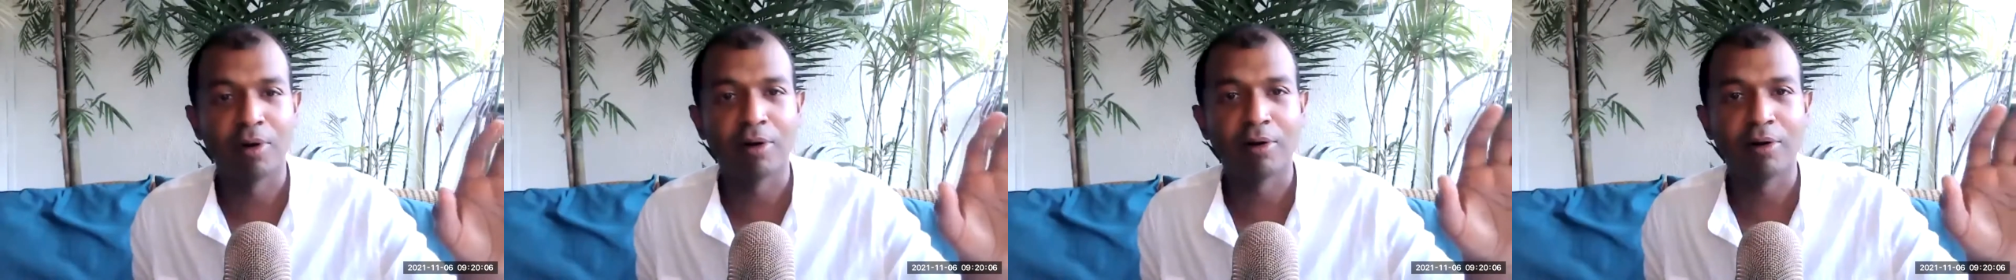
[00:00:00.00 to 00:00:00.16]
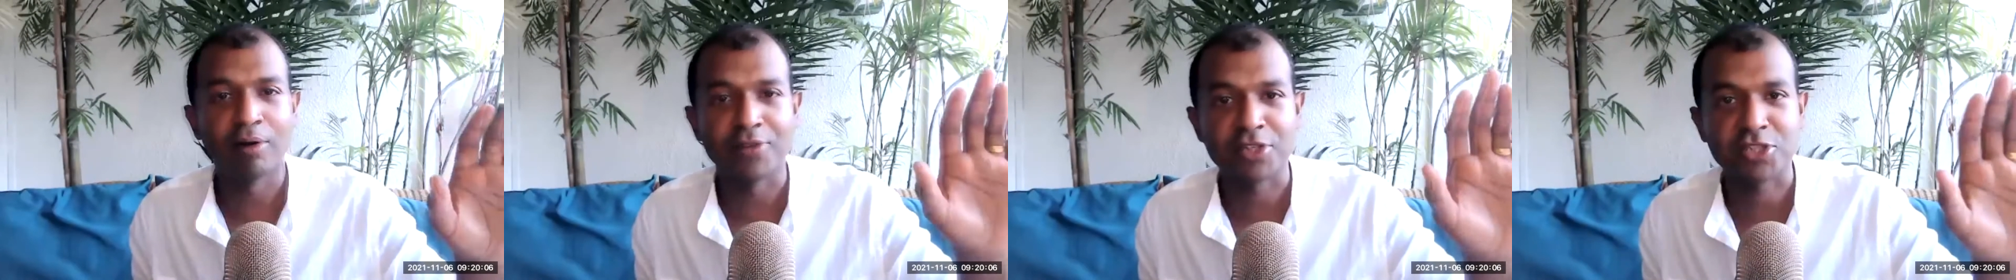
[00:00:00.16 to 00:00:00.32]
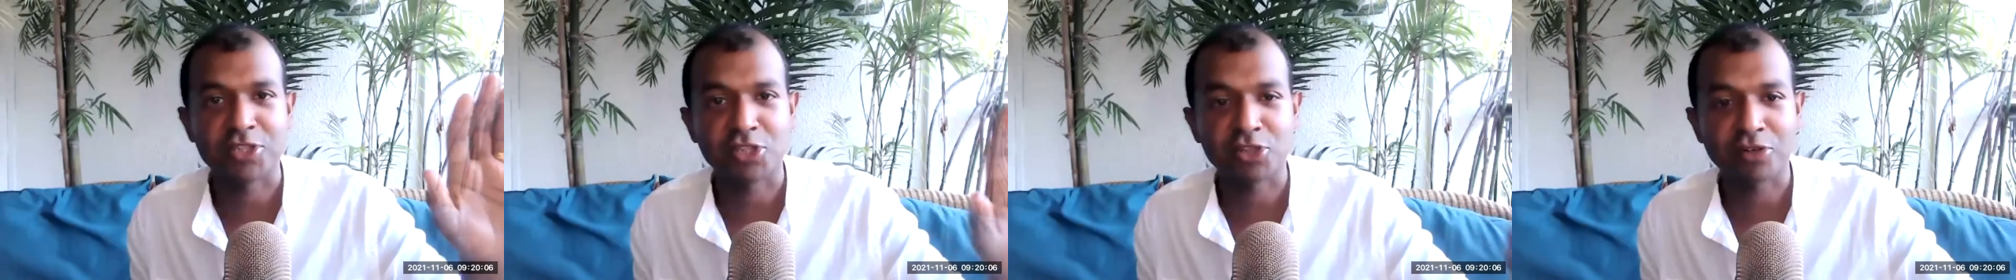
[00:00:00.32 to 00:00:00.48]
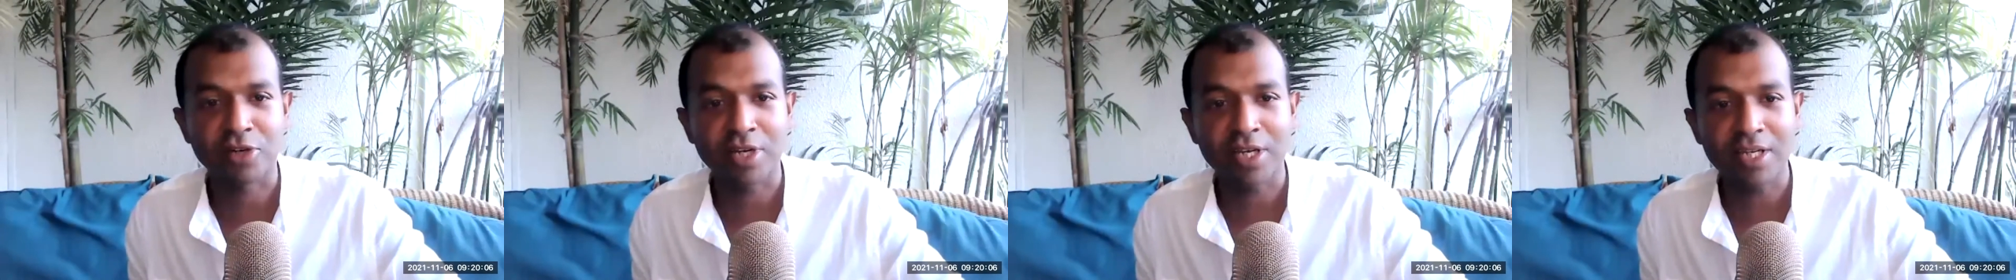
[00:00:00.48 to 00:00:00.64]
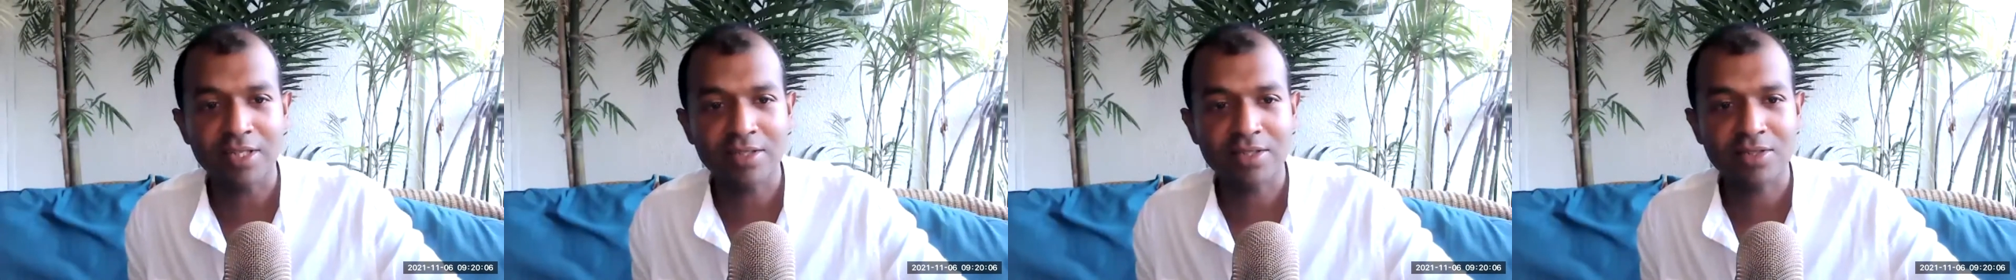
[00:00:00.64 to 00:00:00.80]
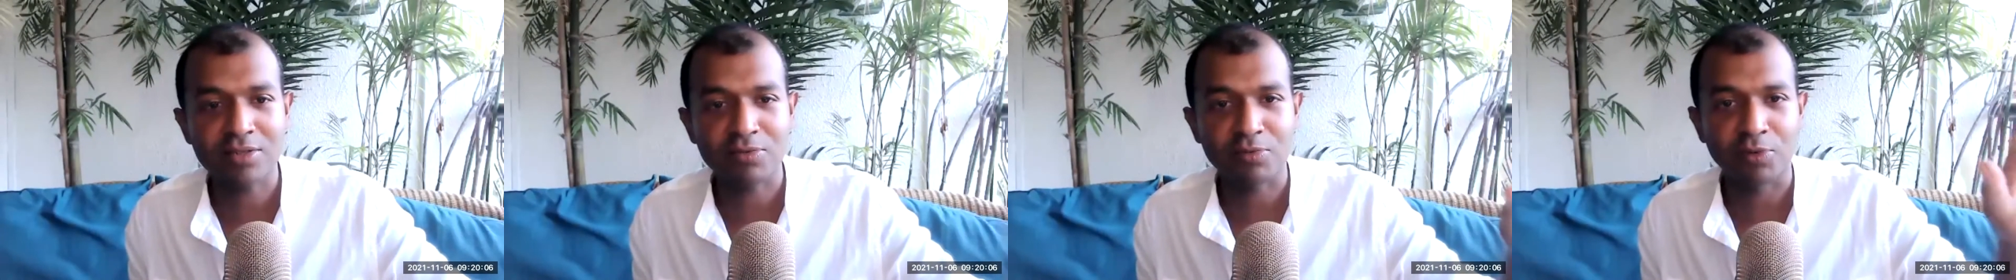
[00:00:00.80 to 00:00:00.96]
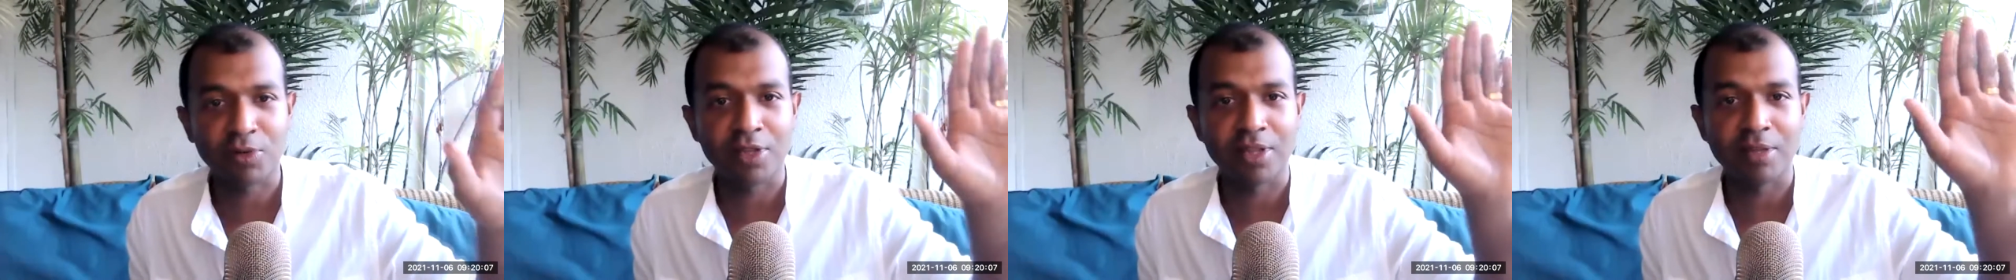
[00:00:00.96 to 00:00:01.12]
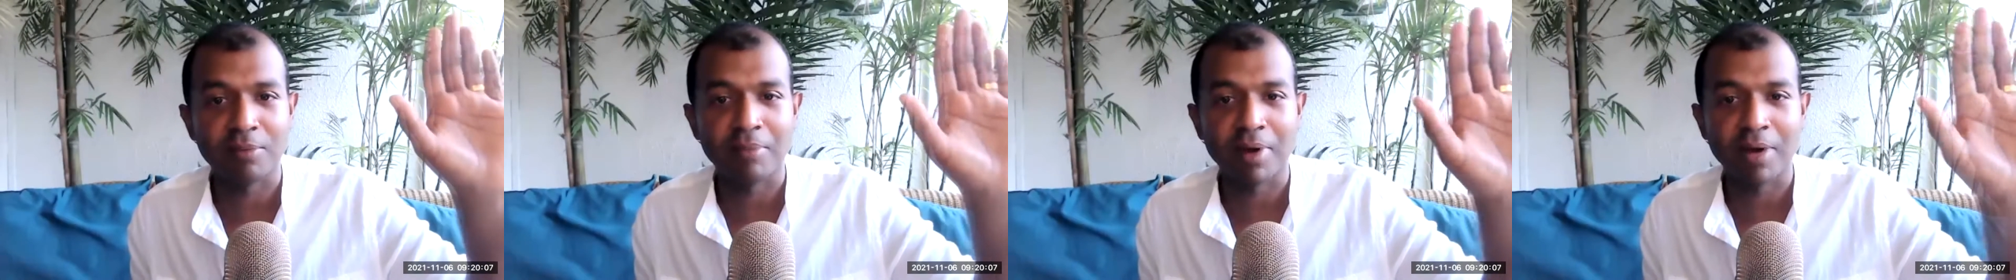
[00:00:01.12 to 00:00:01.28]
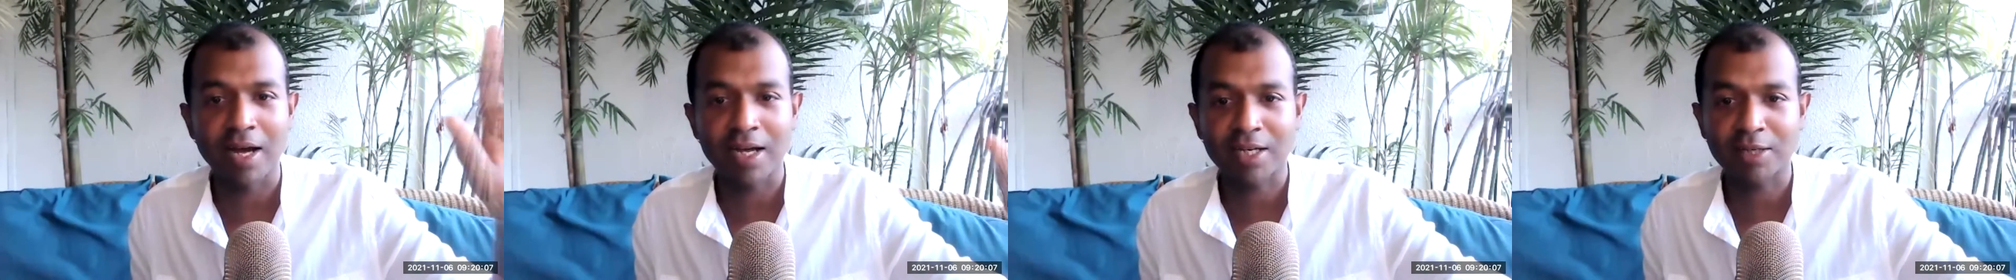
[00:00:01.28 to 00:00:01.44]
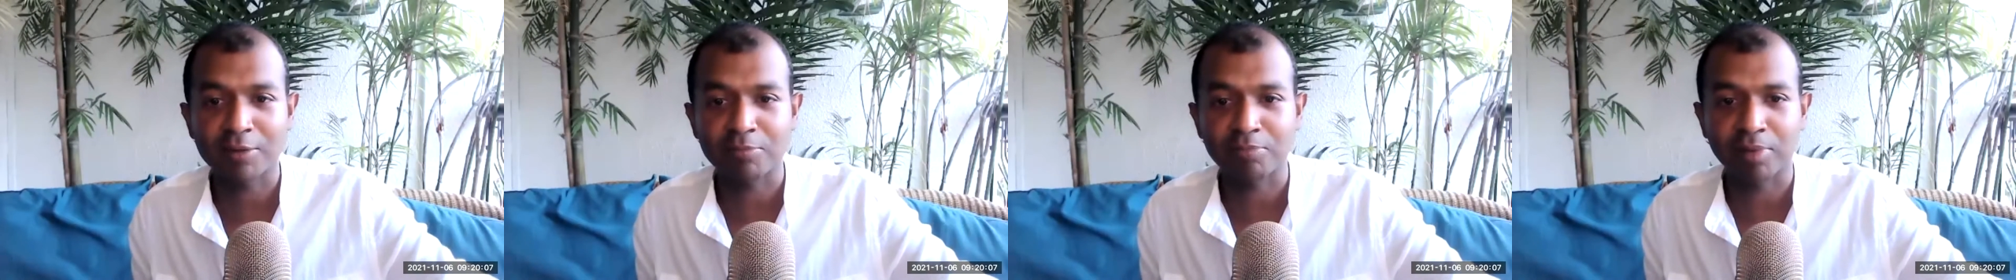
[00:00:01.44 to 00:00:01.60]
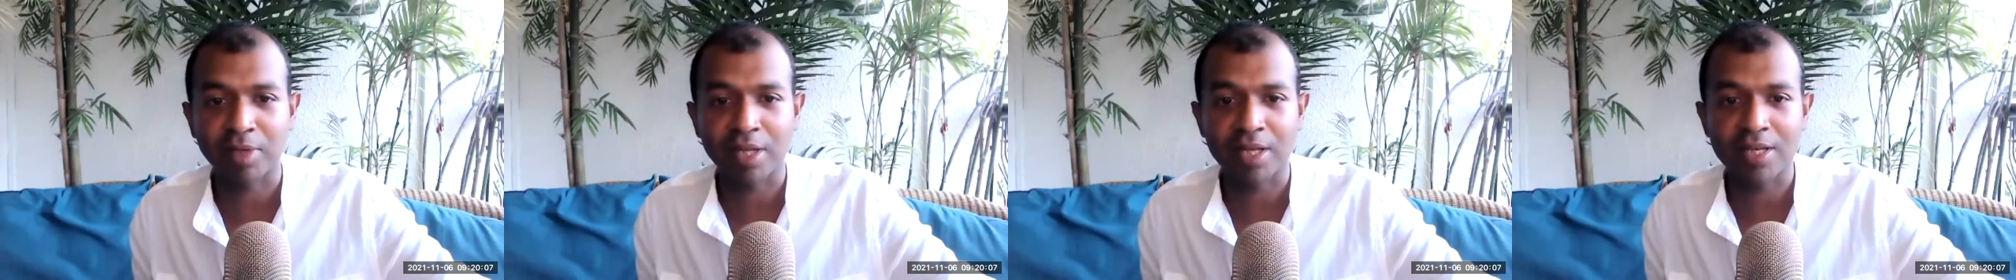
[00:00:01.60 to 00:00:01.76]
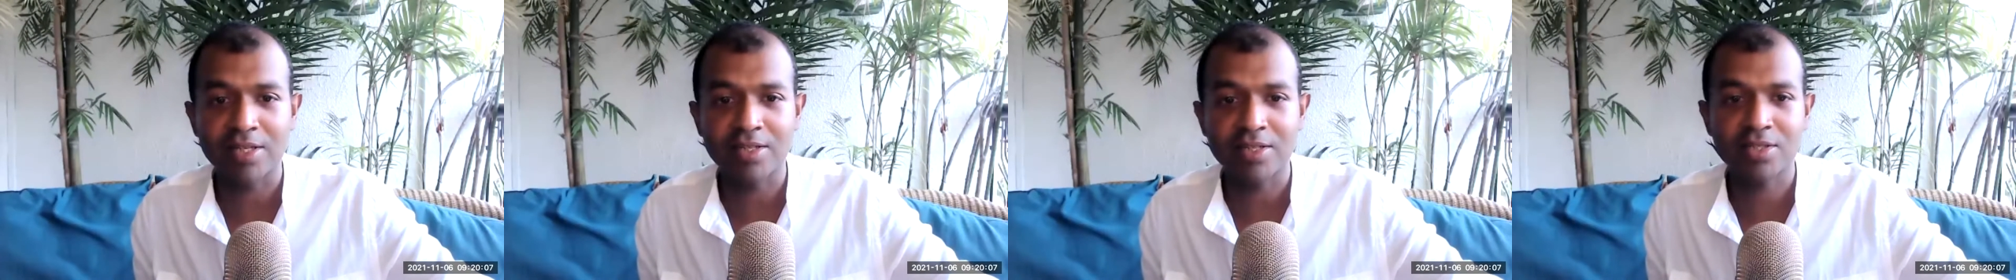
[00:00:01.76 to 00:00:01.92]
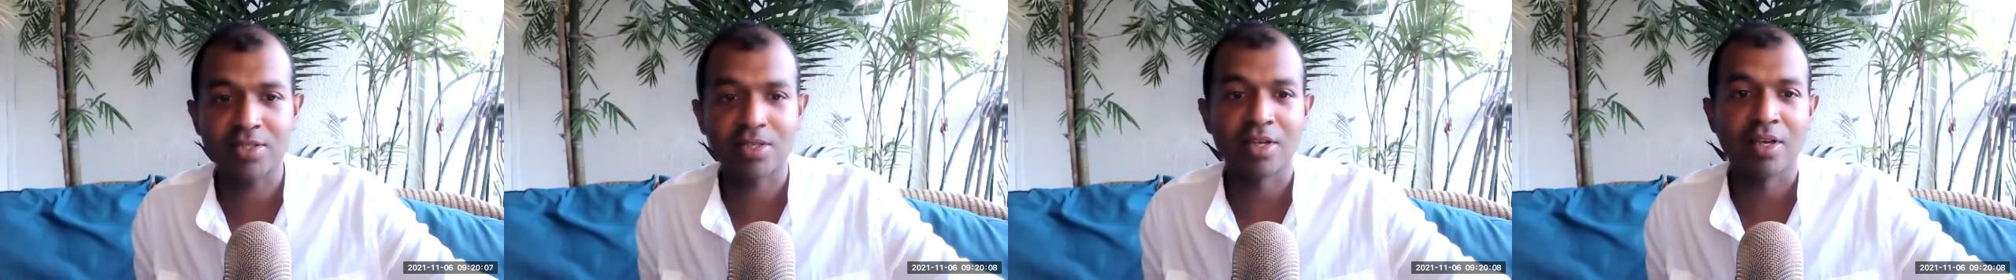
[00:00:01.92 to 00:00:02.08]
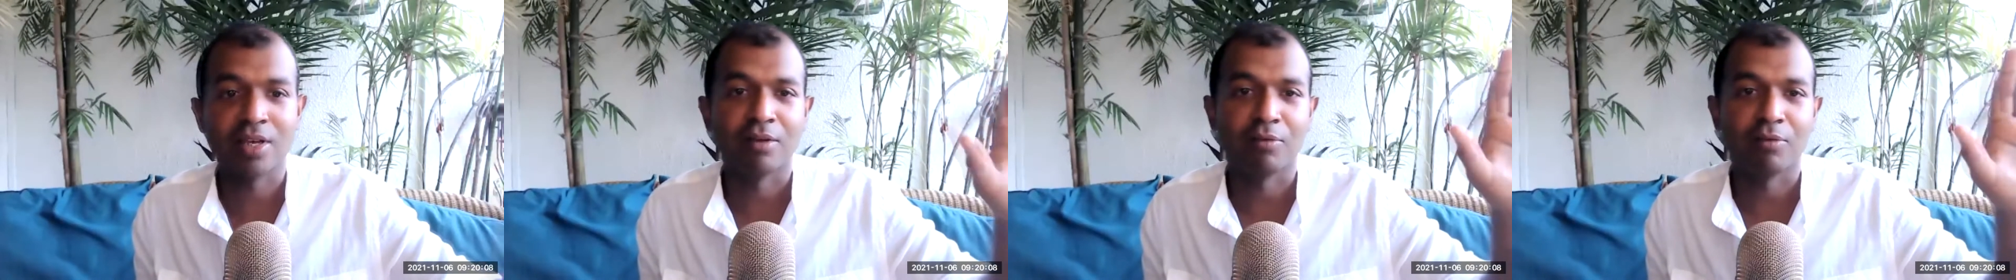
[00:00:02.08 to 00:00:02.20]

on the streets, we're in the marketplace,